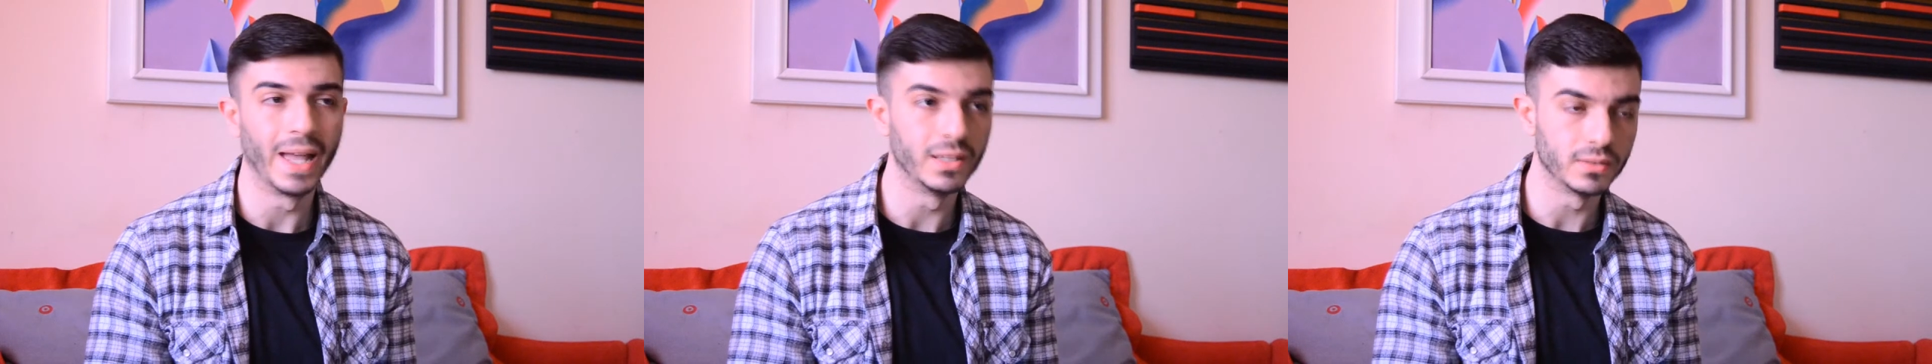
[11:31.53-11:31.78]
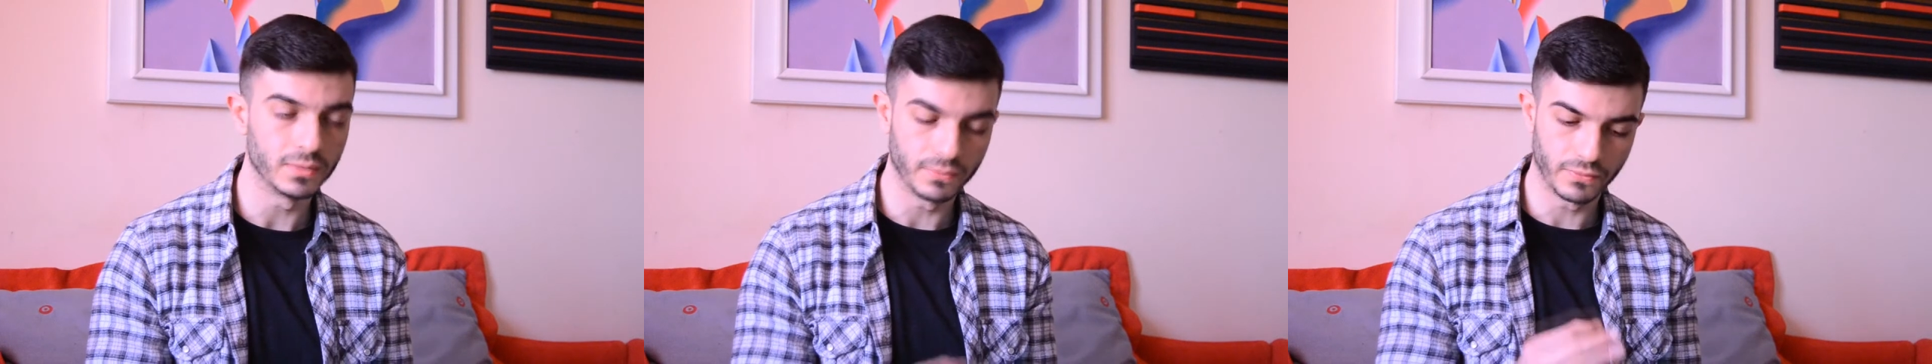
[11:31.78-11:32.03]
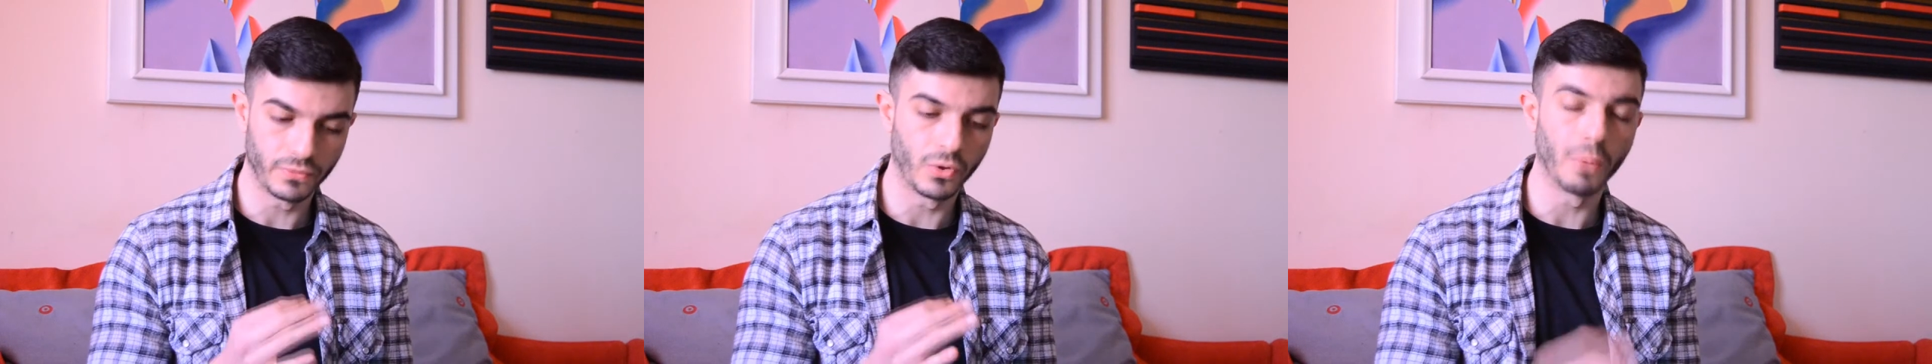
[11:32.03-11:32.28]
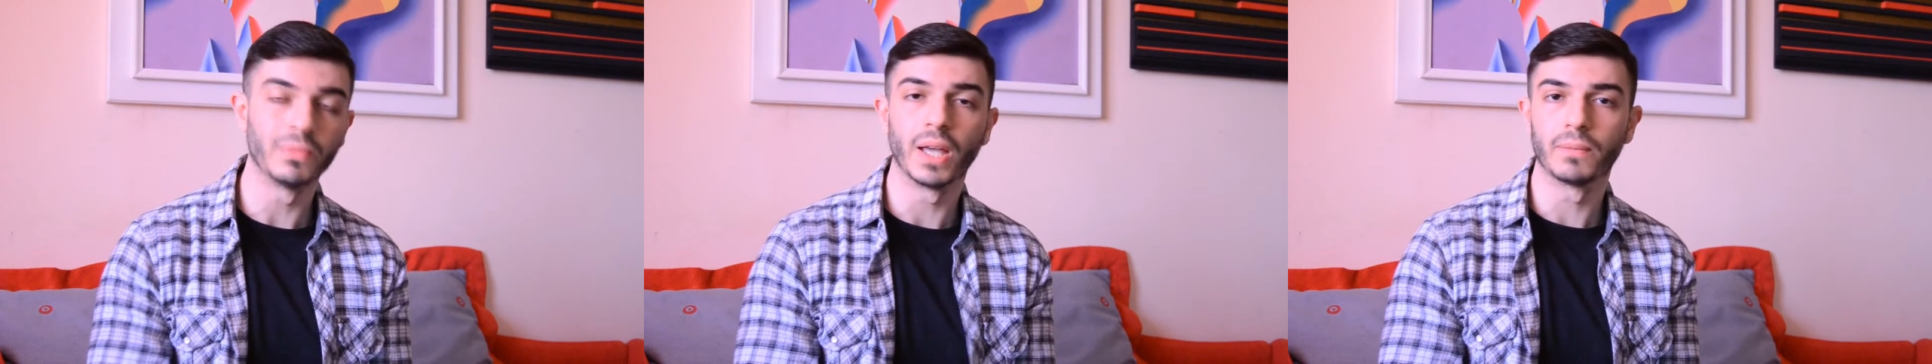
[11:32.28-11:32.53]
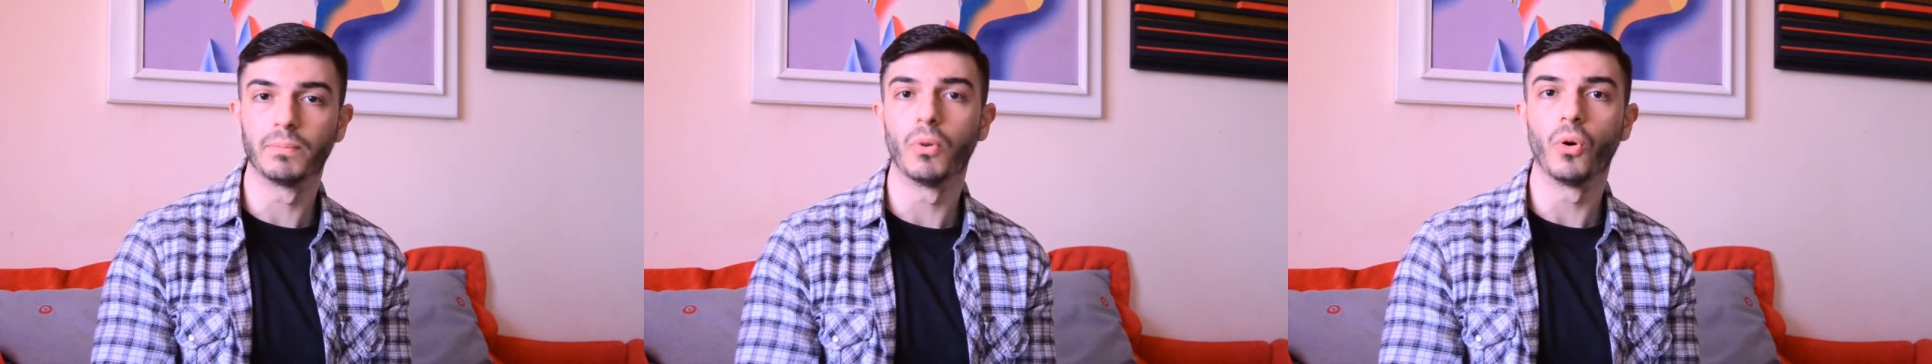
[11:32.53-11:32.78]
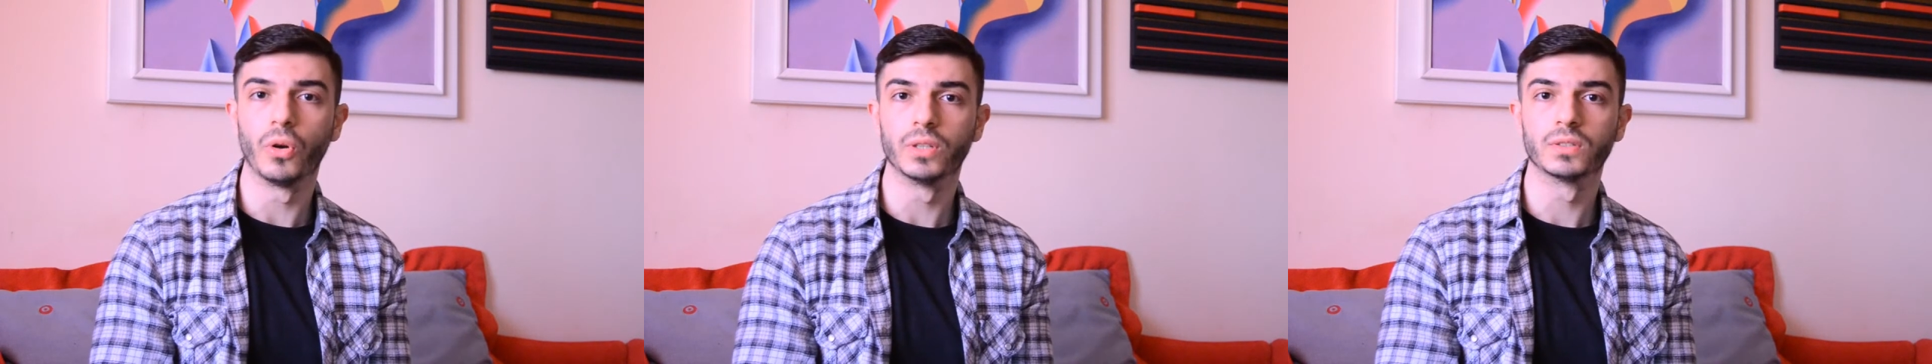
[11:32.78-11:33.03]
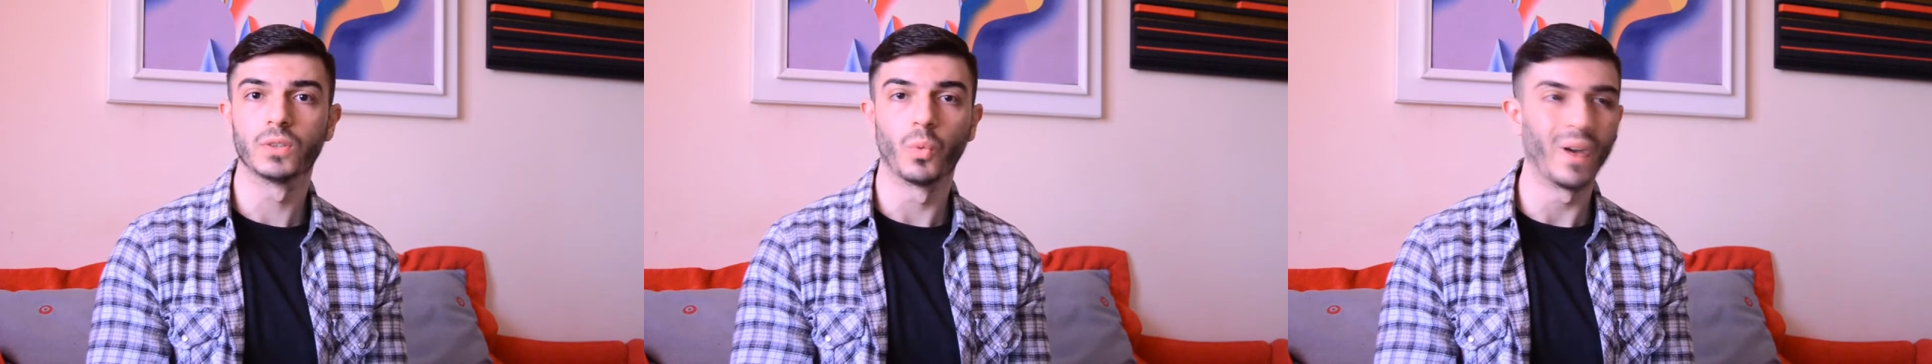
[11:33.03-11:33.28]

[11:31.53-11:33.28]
And from that point,